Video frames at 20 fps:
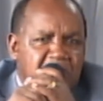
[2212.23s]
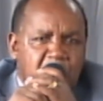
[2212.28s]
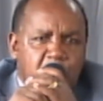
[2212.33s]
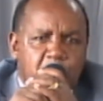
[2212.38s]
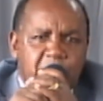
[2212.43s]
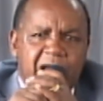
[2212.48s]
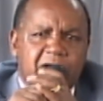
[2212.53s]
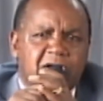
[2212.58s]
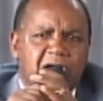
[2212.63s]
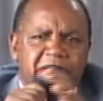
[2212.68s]

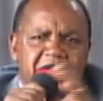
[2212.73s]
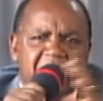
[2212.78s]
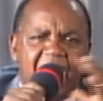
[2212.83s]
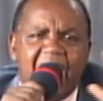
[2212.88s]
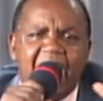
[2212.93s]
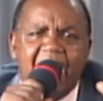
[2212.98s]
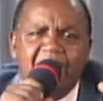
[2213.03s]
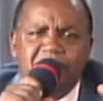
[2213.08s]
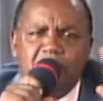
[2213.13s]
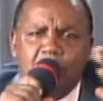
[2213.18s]
We're going to
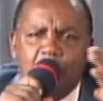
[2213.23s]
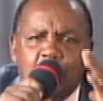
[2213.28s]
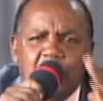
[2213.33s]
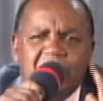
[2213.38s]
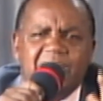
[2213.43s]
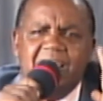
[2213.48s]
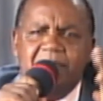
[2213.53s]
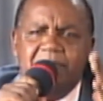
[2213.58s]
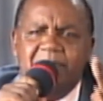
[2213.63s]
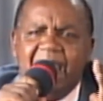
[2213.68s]
have
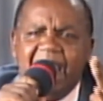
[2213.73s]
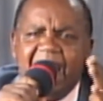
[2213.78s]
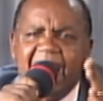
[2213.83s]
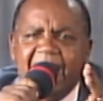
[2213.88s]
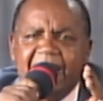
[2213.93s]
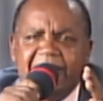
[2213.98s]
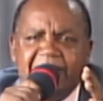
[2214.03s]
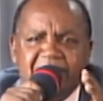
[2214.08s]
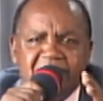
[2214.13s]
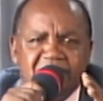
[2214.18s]
holy
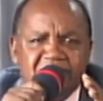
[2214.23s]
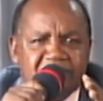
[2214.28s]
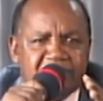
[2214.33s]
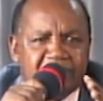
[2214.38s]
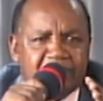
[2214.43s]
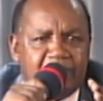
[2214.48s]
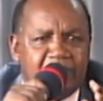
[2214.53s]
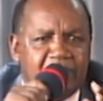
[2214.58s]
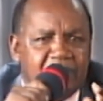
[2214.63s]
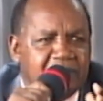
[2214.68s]
men.
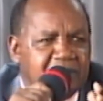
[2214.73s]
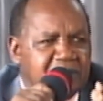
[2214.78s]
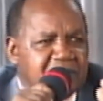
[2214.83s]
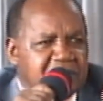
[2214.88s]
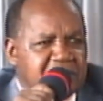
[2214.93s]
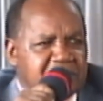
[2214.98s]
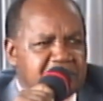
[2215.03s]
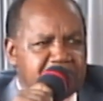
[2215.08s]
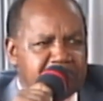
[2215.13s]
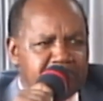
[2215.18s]

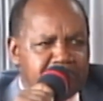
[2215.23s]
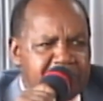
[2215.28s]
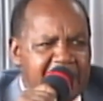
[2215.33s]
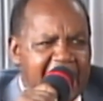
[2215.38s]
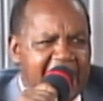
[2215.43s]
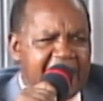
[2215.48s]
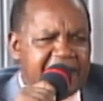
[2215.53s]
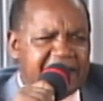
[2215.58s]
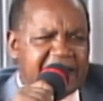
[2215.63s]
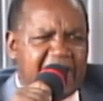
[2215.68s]

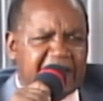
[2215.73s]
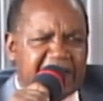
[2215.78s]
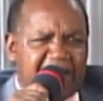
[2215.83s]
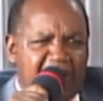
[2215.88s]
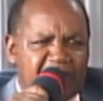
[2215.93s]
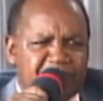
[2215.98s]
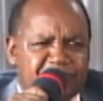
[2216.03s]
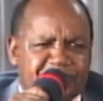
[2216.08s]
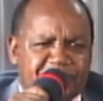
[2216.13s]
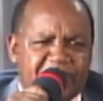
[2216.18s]
Men that
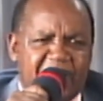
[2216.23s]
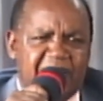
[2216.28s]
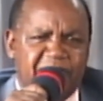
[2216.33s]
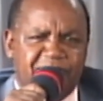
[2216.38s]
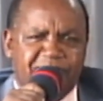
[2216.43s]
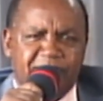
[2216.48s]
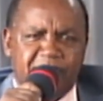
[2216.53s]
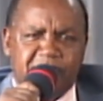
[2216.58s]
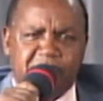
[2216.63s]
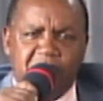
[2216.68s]
are
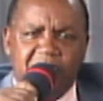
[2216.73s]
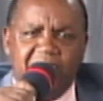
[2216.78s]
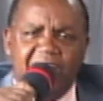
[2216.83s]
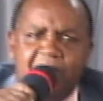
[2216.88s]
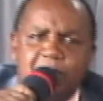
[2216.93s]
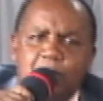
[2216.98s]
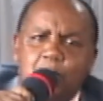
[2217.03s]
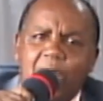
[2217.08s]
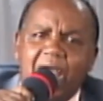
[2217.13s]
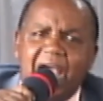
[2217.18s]
faithful to
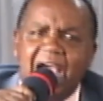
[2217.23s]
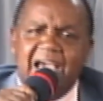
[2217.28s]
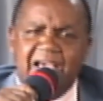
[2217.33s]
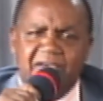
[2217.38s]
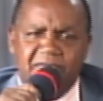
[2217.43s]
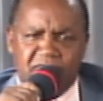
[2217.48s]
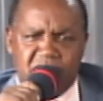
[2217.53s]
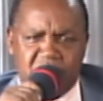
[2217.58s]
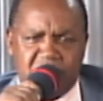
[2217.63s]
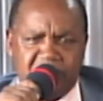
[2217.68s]
their
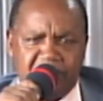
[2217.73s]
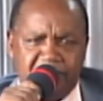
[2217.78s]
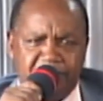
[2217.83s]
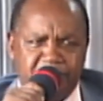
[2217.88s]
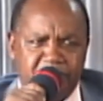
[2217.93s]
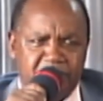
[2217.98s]
wives.